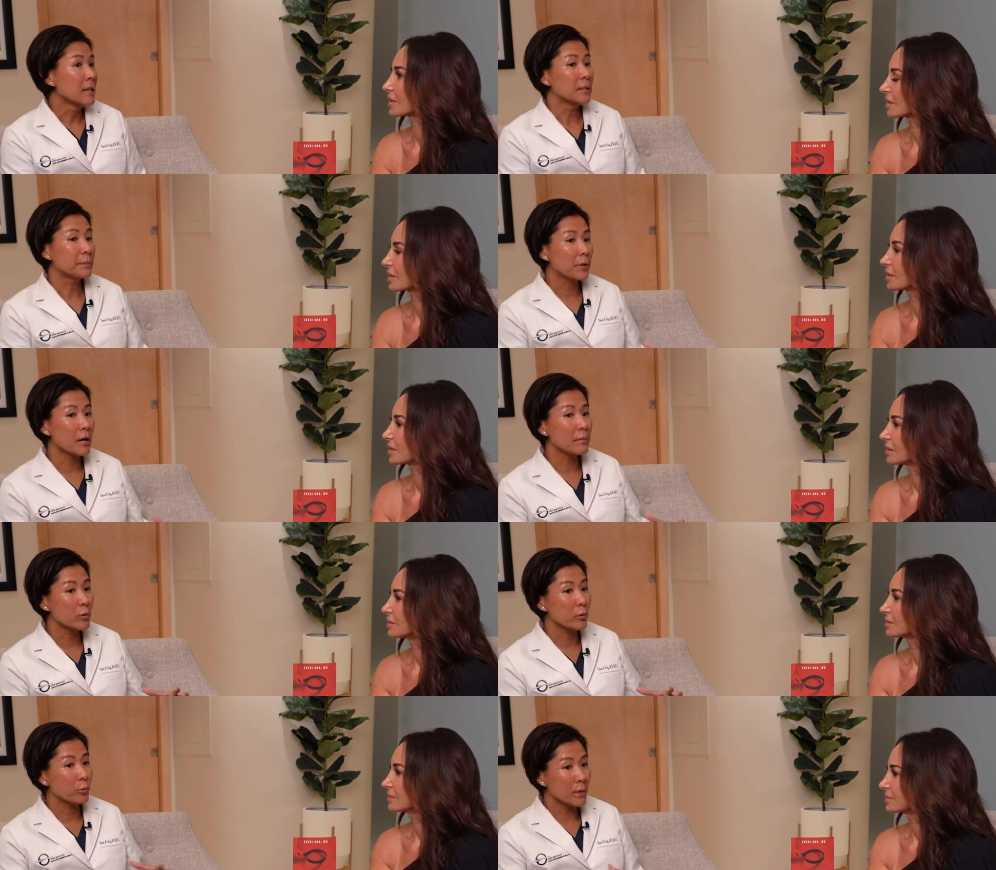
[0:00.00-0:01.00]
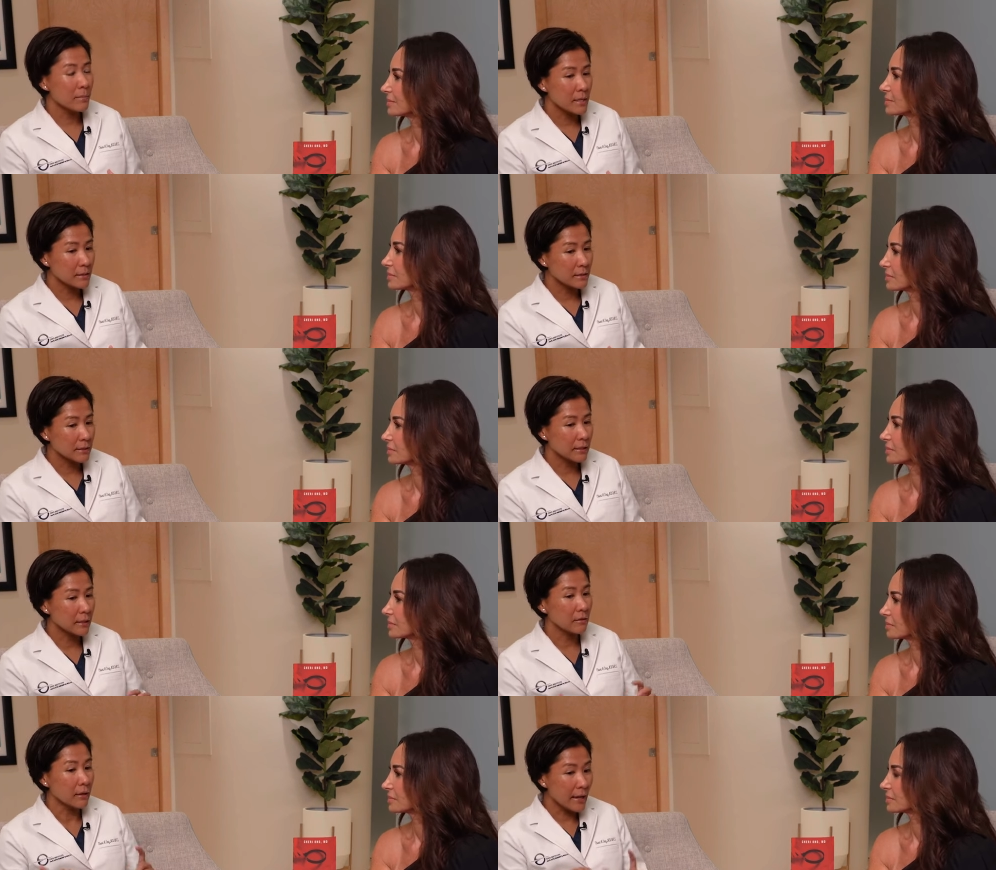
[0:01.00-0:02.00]
Speaker 1: The problem with women is that
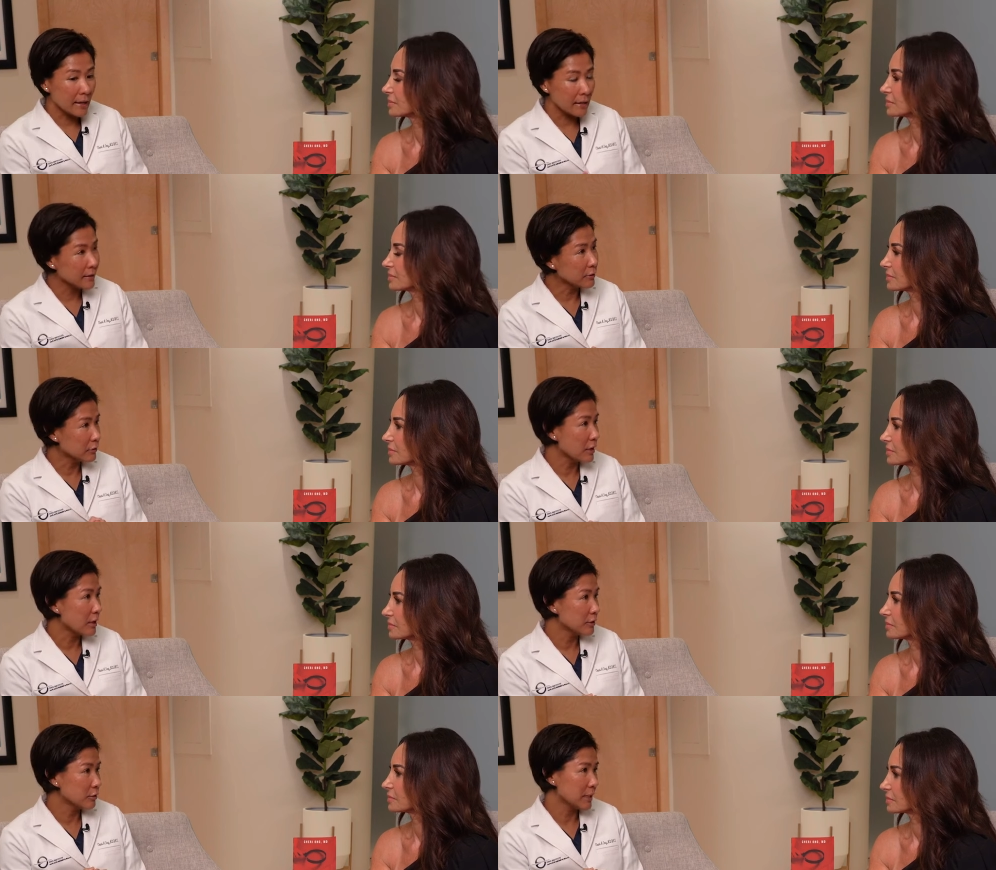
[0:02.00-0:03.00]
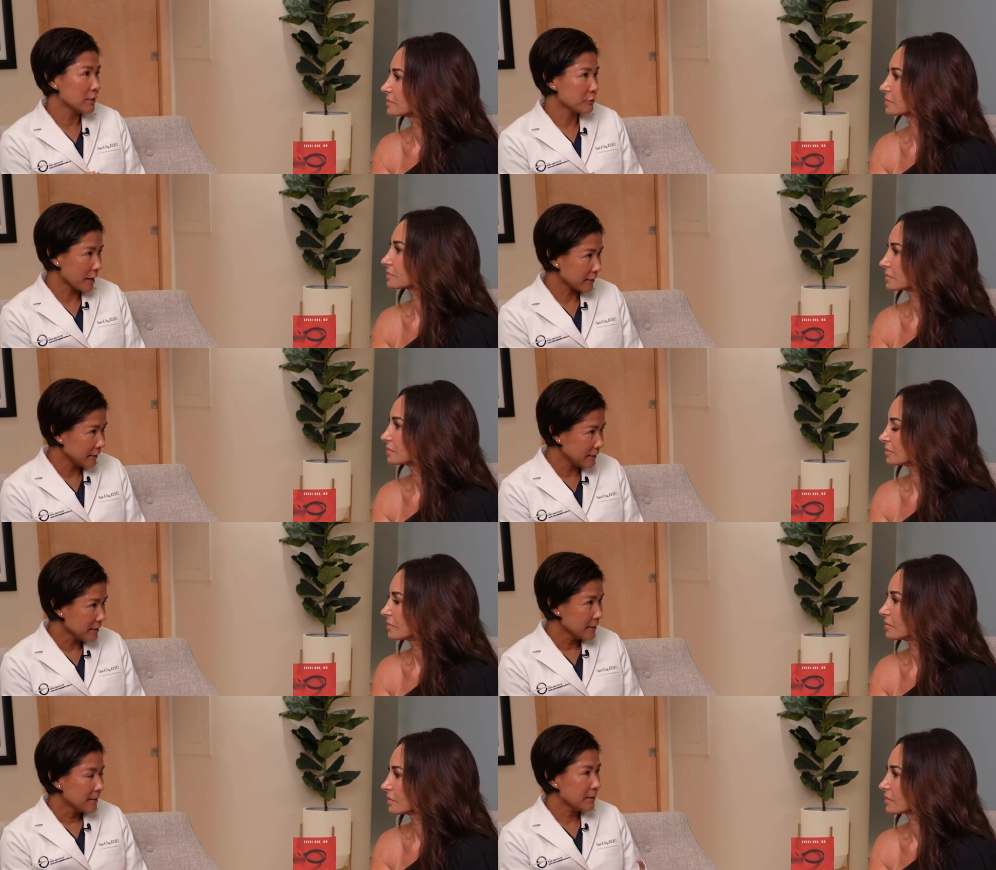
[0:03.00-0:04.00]
A, they don't know how to do it correctly,
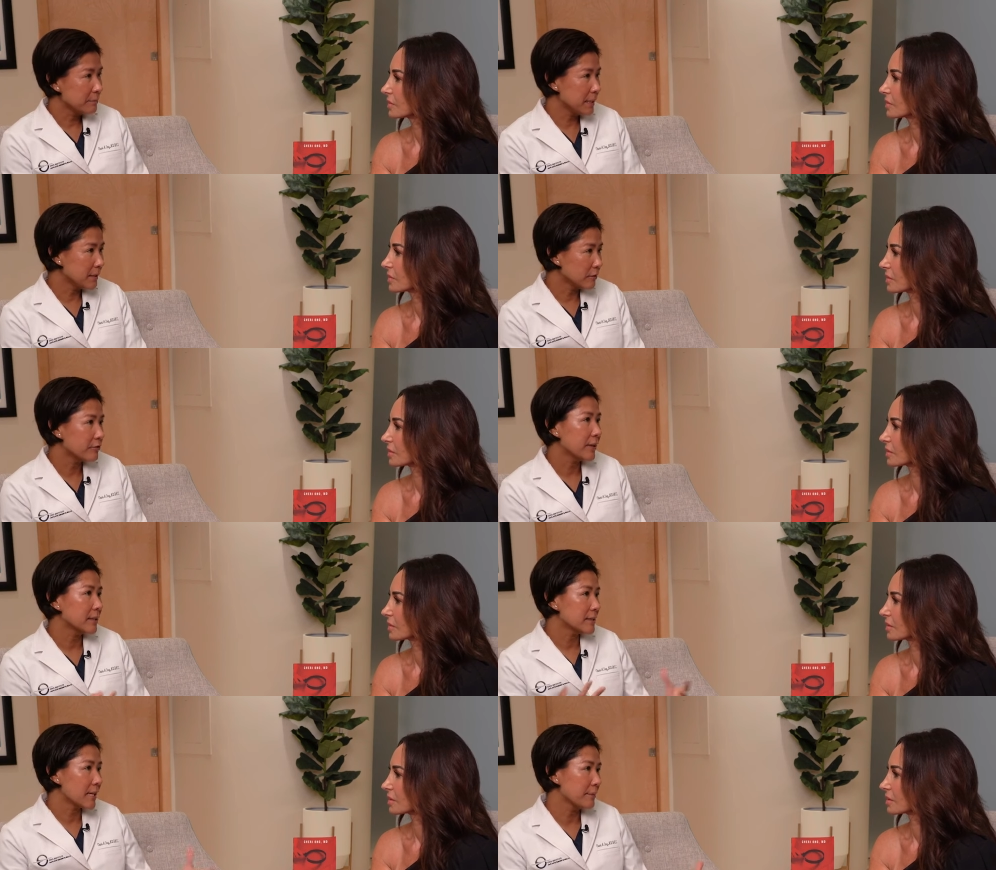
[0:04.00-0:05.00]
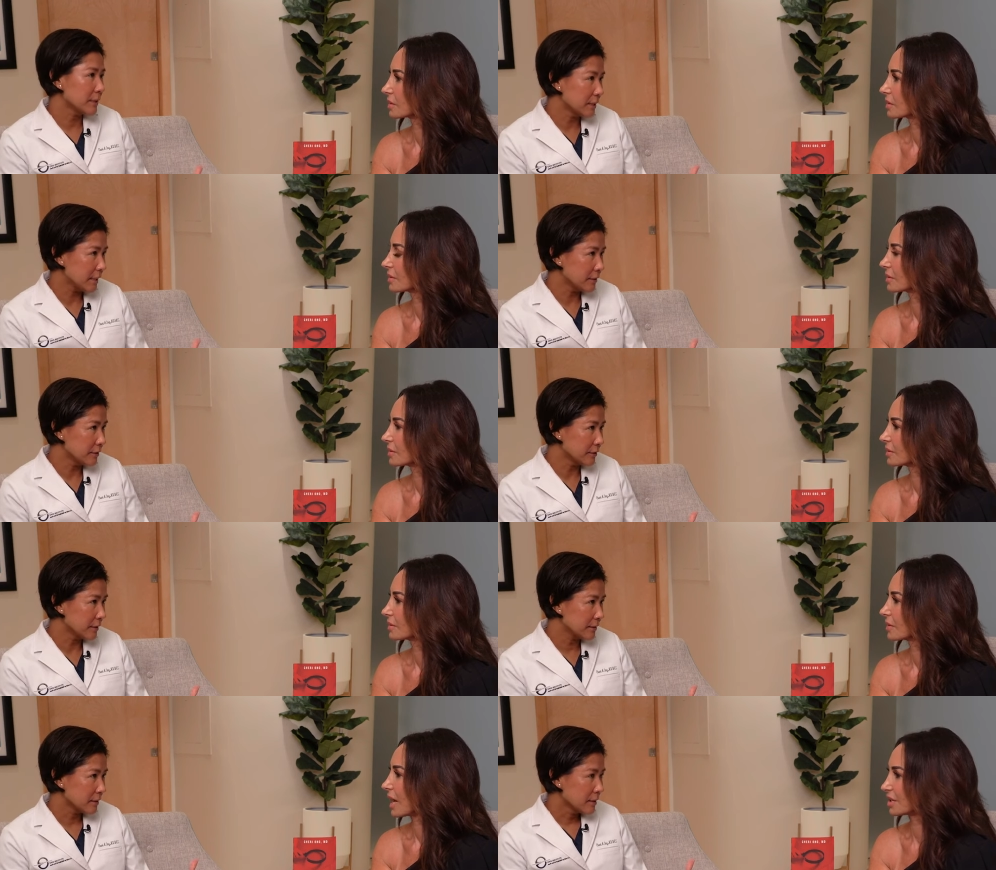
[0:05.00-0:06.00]
and B, they don't find a time in the day to do
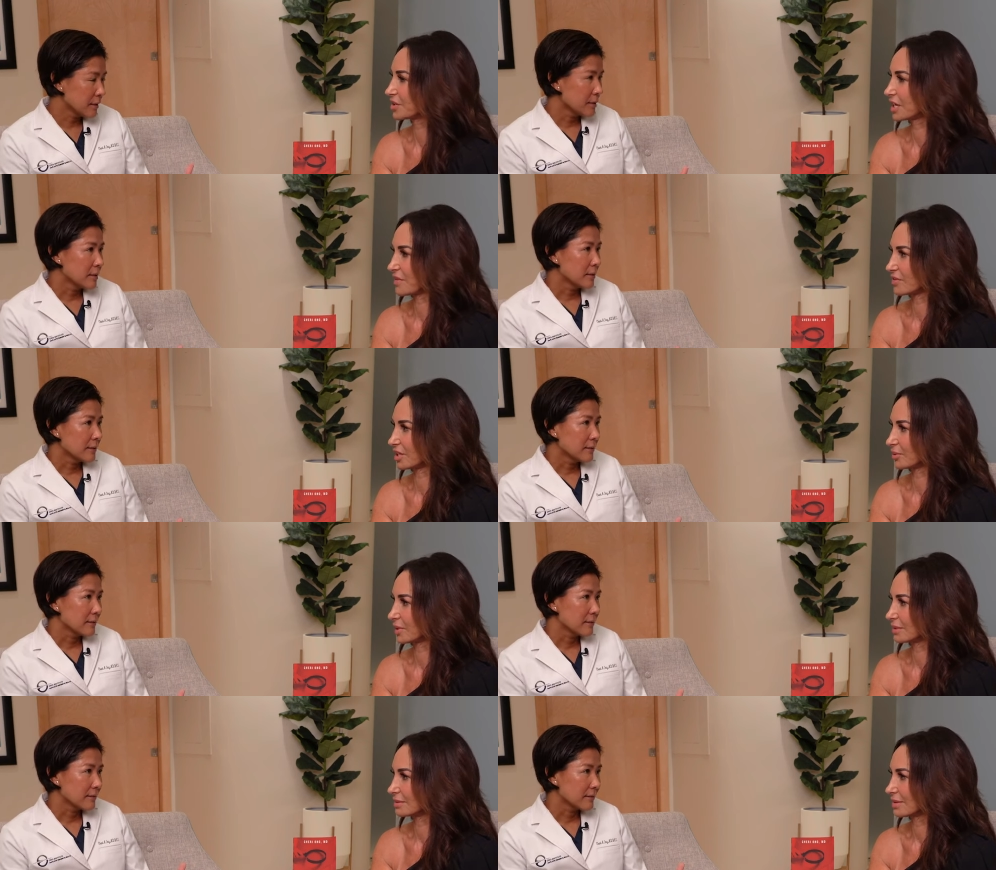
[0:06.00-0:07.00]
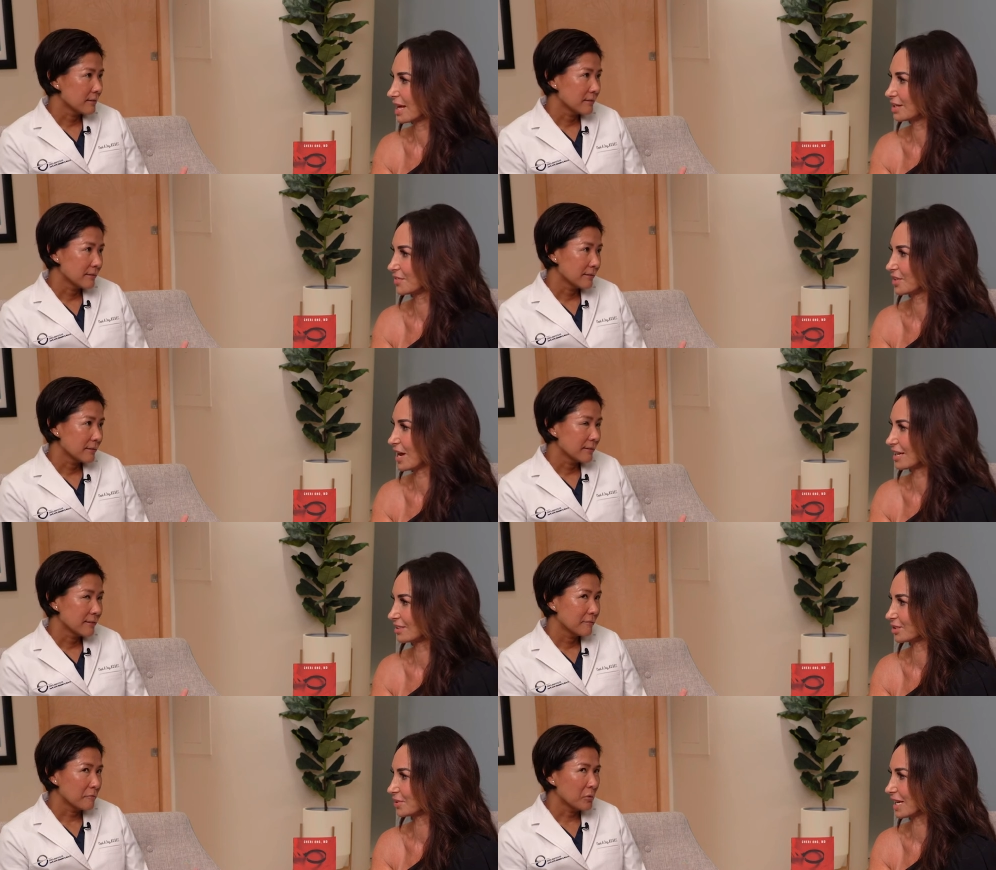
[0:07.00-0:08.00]
it.
Speaker 2: I don't think I've ever done one. I don't even know how
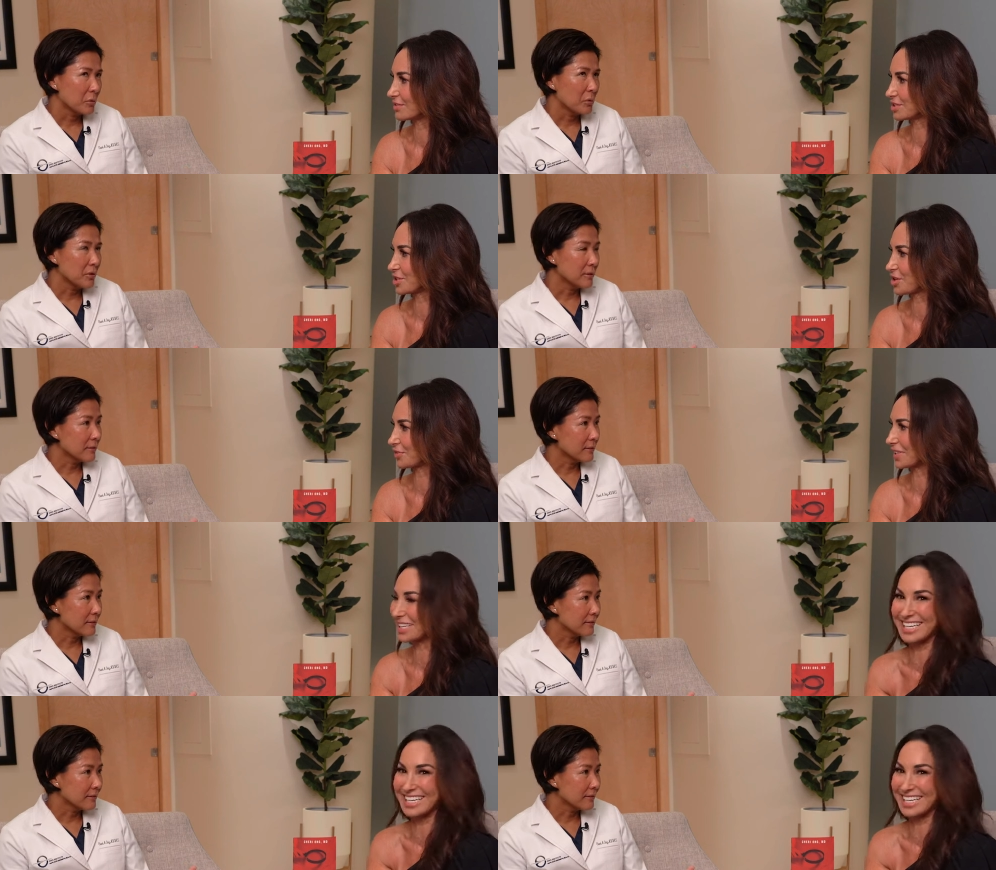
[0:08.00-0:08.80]
to do one. I've just heard of it.